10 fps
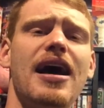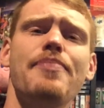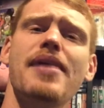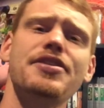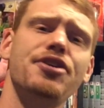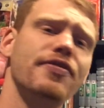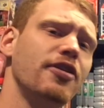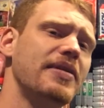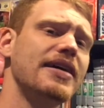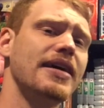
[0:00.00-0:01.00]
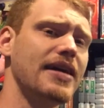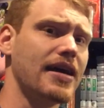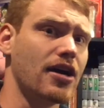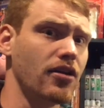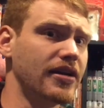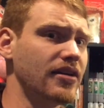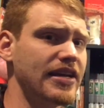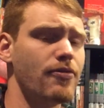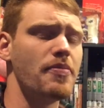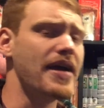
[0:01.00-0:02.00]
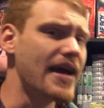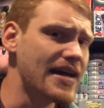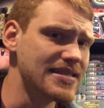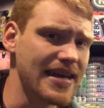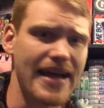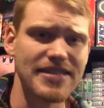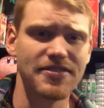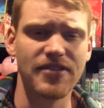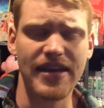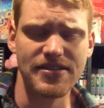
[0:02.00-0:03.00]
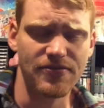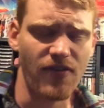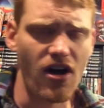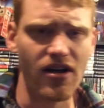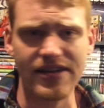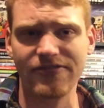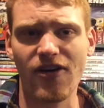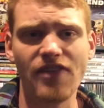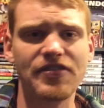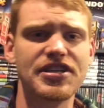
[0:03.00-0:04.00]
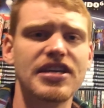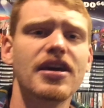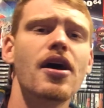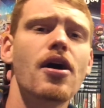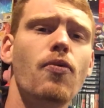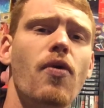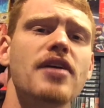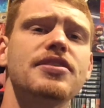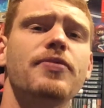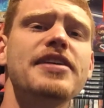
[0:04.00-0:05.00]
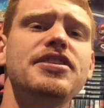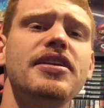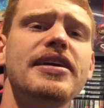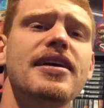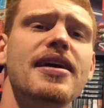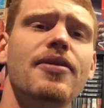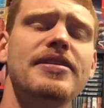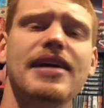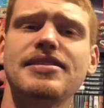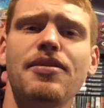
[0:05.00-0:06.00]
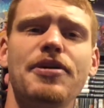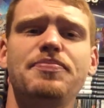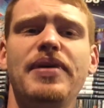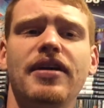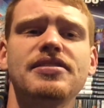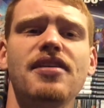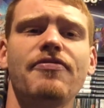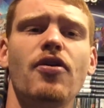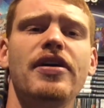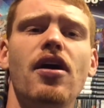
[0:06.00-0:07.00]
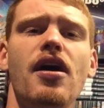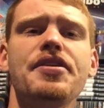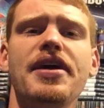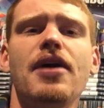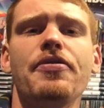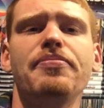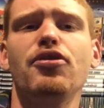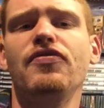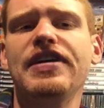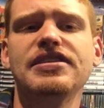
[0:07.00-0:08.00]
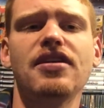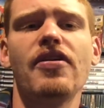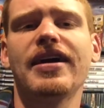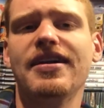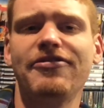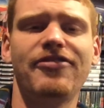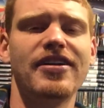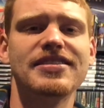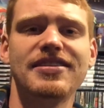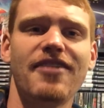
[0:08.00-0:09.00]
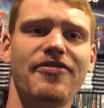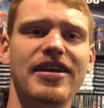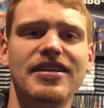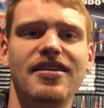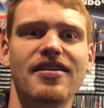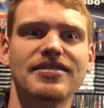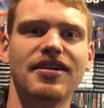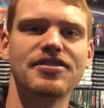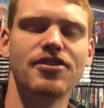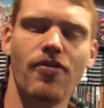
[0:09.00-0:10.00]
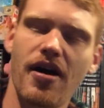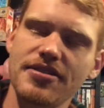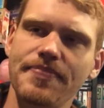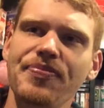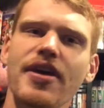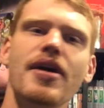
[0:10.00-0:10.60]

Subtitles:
I'm not sure if he'll be clearly he won't be as involved as he was originally. He's got so much bigger stuff going on now with movies and all the kind of fun stuff that he does that are so awesome.